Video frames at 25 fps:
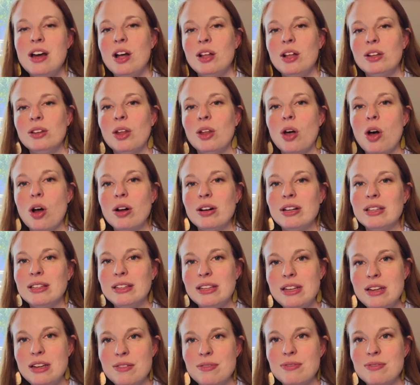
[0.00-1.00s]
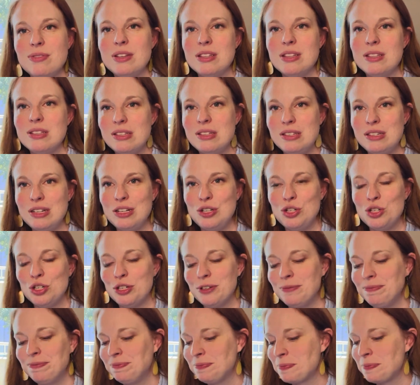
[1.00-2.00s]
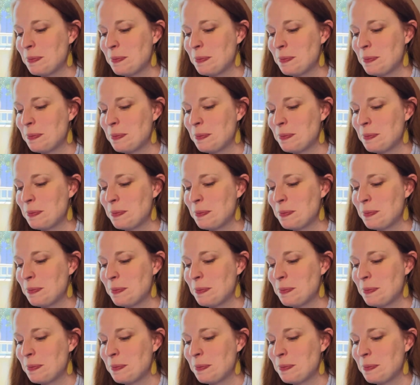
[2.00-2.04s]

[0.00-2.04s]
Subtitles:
long live the Stitcher.